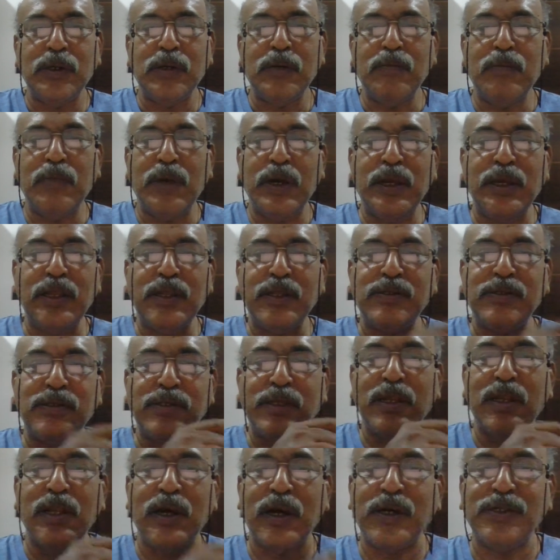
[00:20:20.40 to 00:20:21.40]
Mile is the
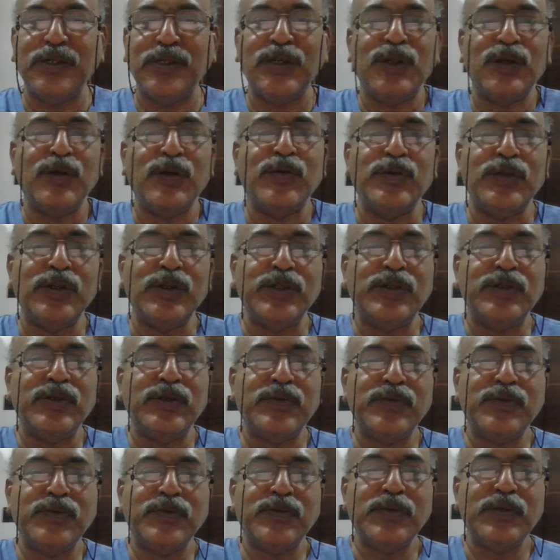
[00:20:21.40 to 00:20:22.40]
larger unit.
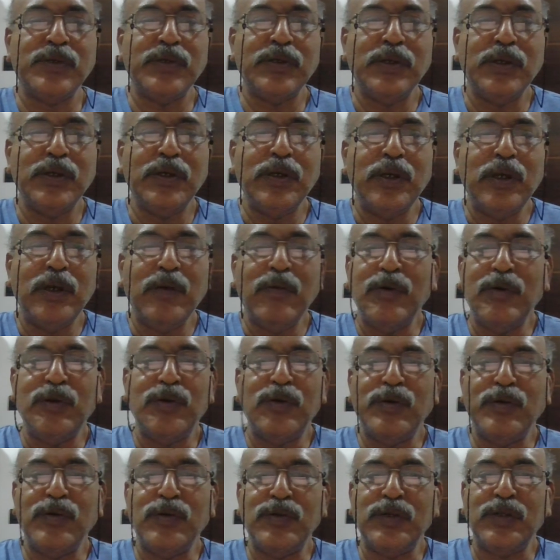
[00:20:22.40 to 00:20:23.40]
We
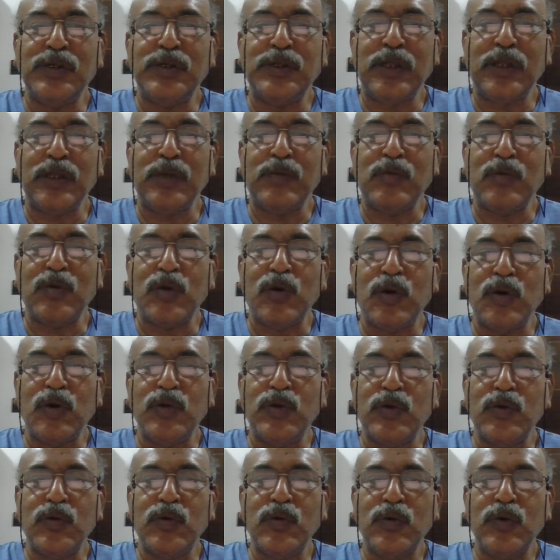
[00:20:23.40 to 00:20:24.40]
don't use it anymore,
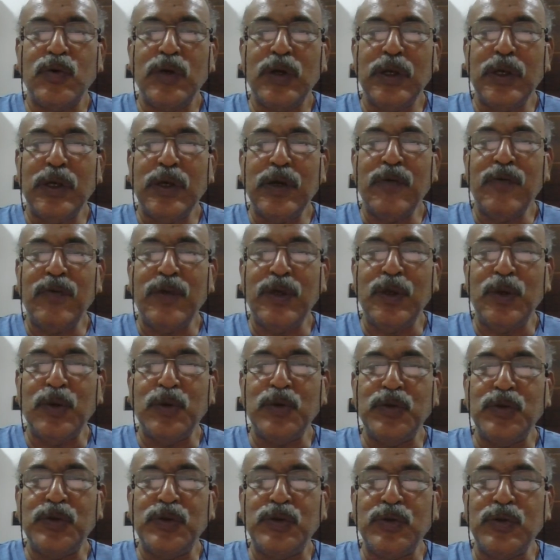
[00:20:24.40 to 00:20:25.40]
although we
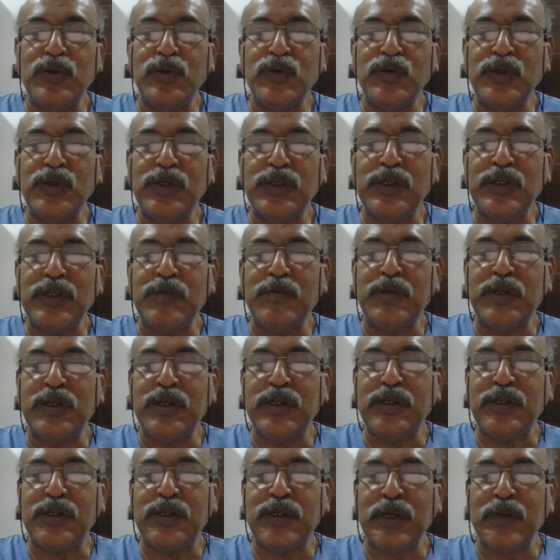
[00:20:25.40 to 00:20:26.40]
used to do it in British
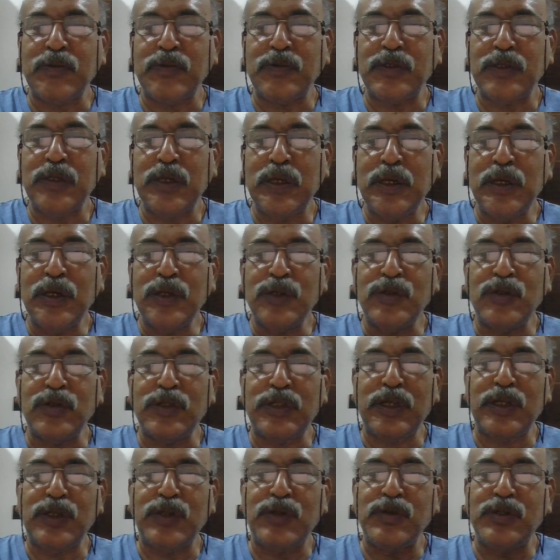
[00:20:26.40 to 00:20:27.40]
times. So
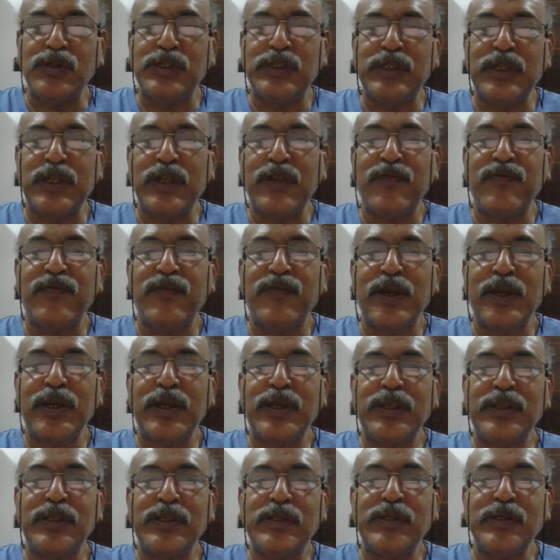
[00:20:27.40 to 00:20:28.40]
that you still
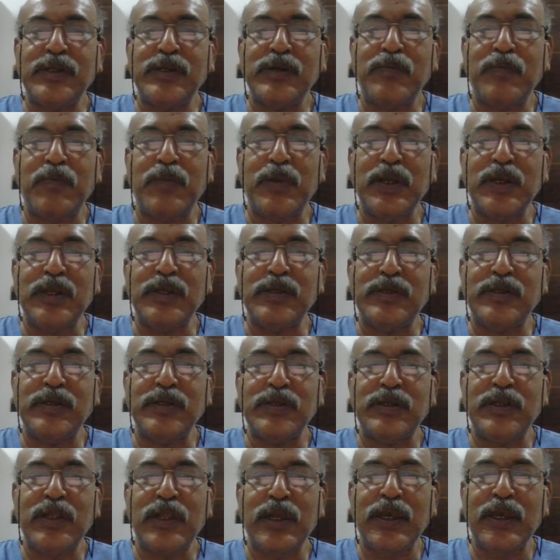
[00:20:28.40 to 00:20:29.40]
find places
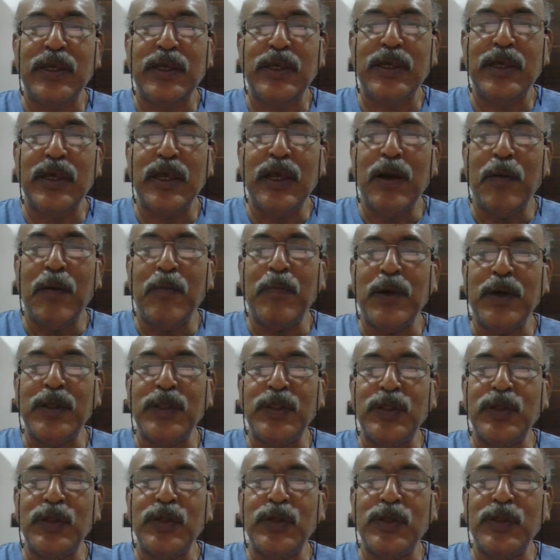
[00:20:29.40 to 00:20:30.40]
like
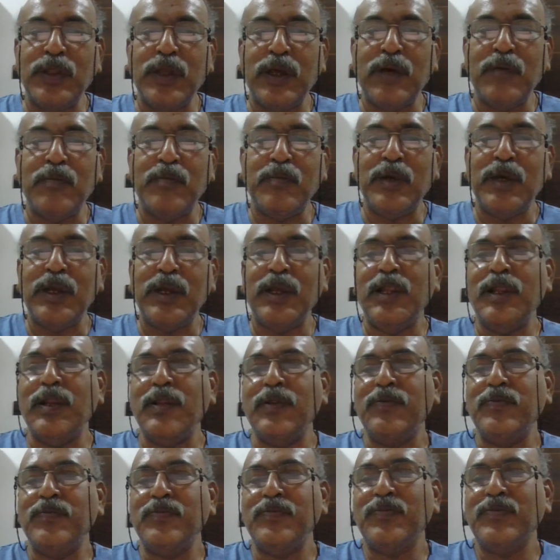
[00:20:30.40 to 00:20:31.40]
Padinonnam Mile,
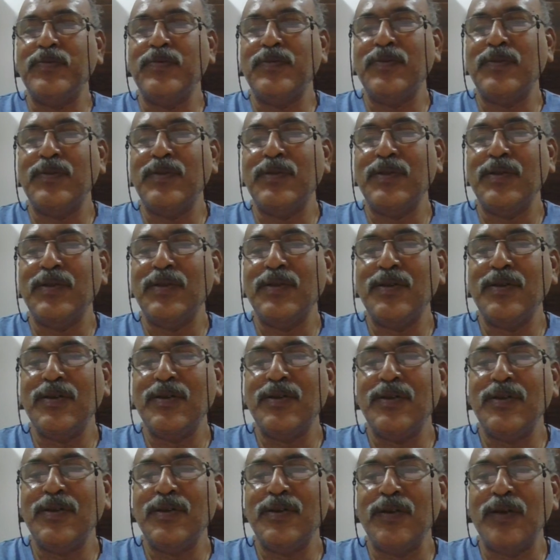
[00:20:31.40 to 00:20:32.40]

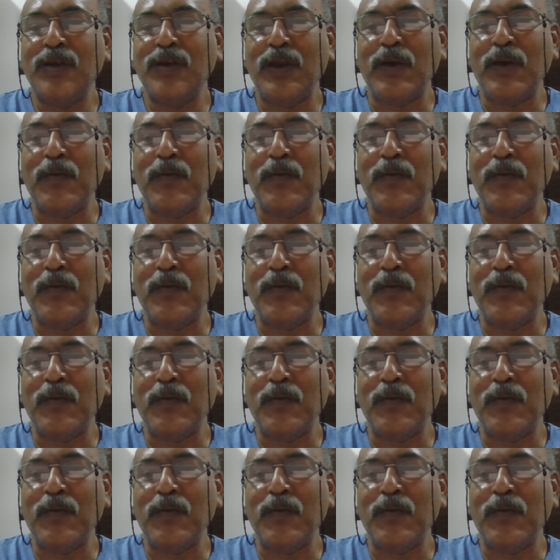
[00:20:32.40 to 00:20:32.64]
okay,